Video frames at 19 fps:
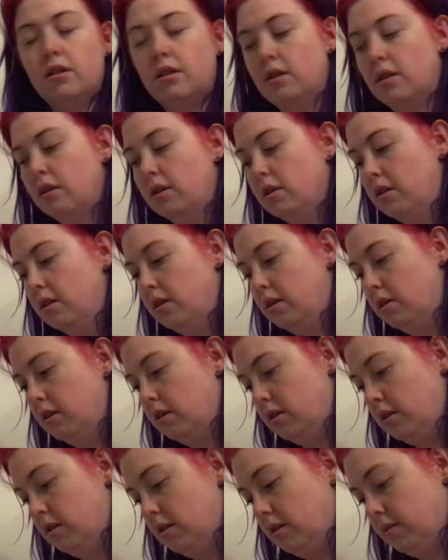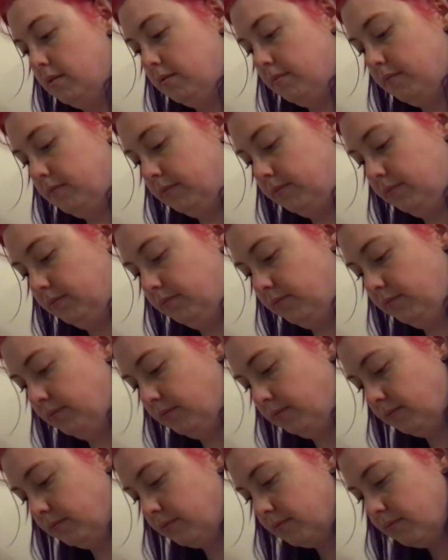
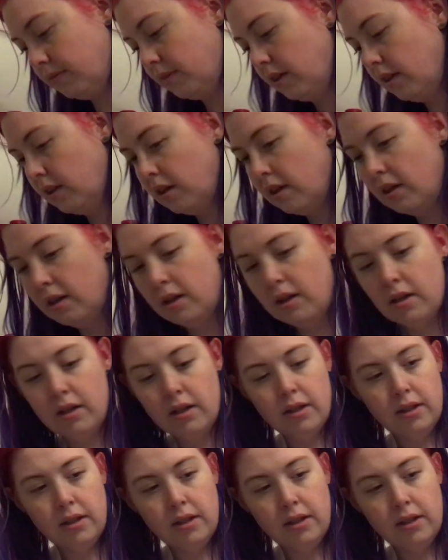(no one is talking)